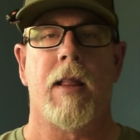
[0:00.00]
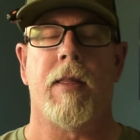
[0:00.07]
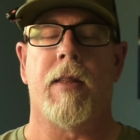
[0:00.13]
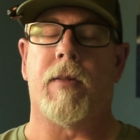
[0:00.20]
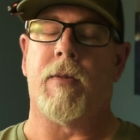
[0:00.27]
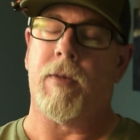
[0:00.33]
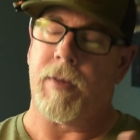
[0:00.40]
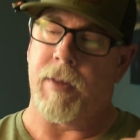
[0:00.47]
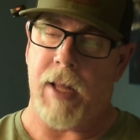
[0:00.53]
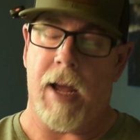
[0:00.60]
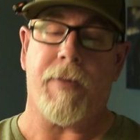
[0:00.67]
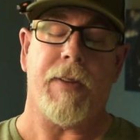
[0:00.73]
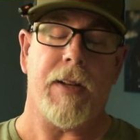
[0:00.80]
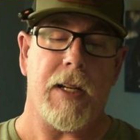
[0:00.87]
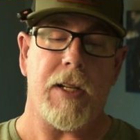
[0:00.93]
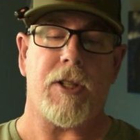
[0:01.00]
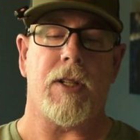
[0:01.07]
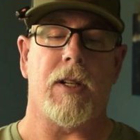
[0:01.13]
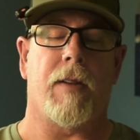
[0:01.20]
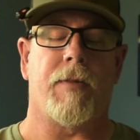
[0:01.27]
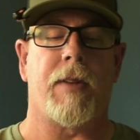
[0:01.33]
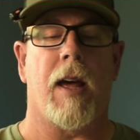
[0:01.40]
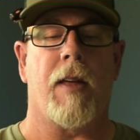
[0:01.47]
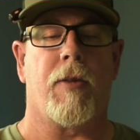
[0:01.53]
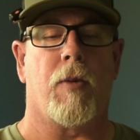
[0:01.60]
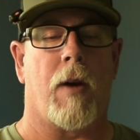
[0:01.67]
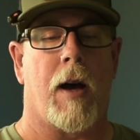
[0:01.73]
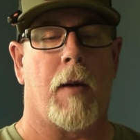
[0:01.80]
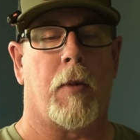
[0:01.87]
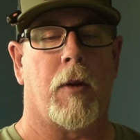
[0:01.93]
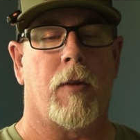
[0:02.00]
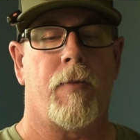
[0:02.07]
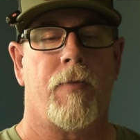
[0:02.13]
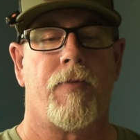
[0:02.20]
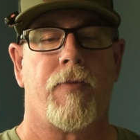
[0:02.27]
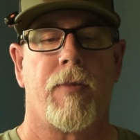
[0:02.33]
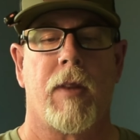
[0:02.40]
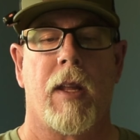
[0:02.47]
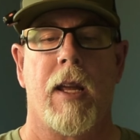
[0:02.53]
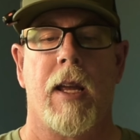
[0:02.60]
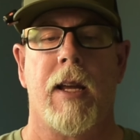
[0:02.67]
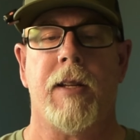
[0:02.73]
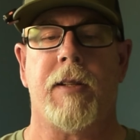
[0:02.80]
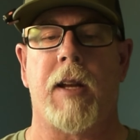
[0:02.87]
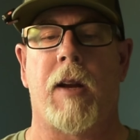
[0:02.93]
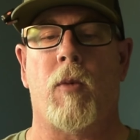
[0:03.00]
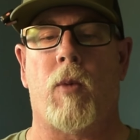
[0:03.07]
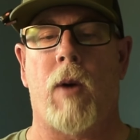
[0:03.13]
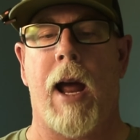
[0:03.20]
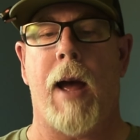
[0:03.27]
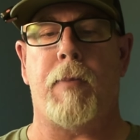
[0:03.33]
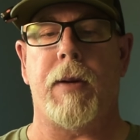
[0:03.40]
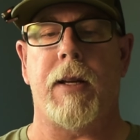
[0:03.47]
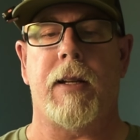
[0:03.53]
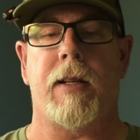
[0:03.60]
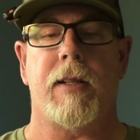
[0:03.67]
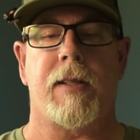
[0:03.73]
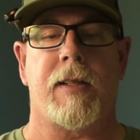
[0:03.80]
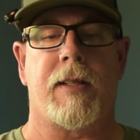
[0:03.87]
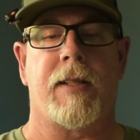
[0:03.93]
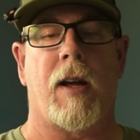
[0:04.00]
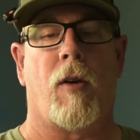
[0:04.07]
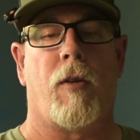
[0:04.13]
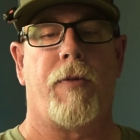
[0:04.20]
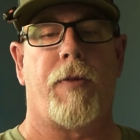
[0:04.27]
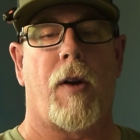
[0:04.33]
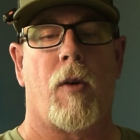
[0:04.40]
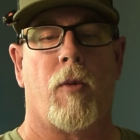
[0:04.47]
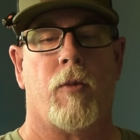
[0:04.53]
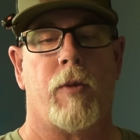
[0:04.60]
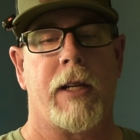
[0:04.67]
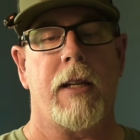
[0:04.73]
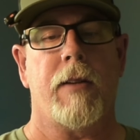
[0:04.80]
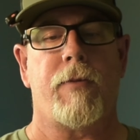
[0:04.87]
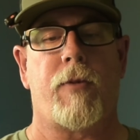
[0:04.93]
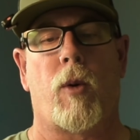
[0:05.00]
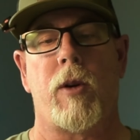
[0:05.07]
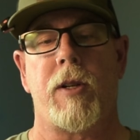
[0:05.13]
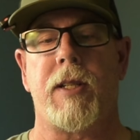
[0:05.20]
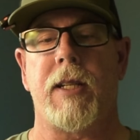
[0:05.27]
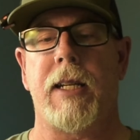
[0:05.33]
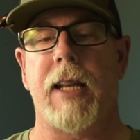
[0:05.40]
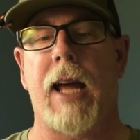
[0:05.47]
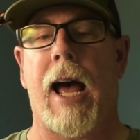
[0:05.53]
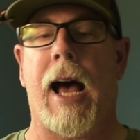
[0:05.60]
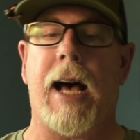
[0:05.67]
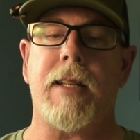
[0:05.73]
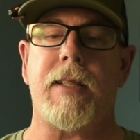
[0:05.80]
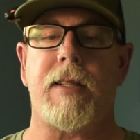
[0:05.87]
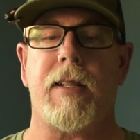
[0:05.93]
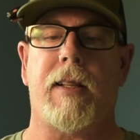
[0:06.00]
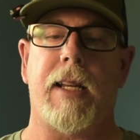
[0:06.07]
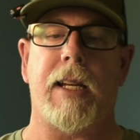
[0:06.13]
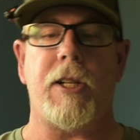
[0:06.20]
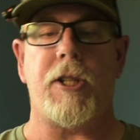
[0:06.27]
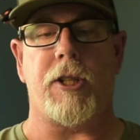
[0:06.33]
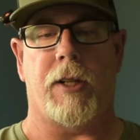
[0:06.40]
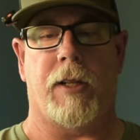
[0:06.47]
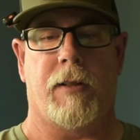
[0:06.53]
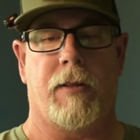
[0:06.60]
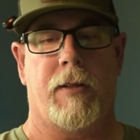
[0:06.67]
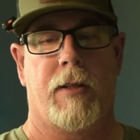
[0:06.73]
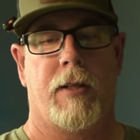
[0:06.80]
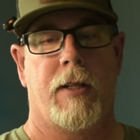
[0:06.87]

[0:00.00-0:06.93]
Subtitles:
The definition of death wobble is a rapid self-reinforcing oscillation